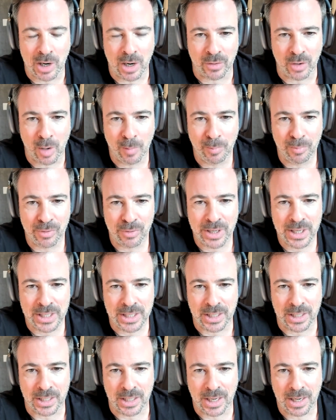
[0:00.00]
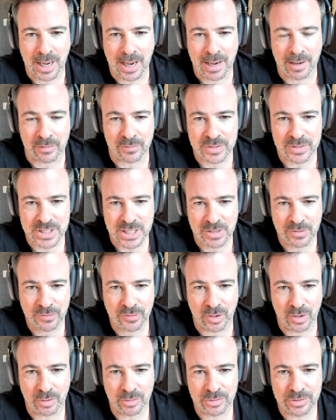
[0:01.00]
are operating out of
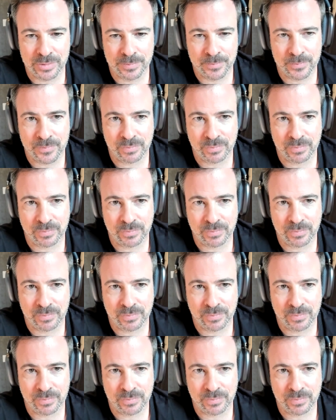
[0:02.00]
default